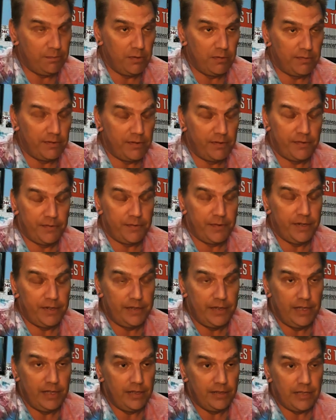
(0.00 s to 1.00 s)
over the
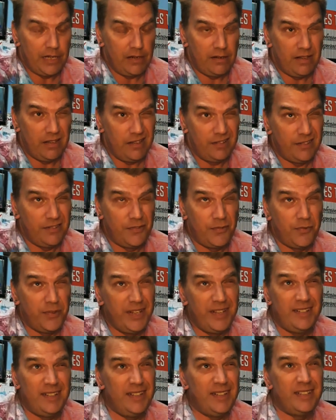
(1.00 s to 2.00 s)
3D.
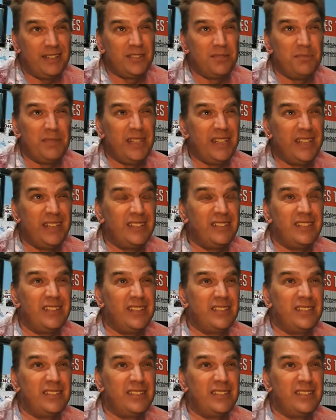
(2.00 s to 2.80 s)
3D to me,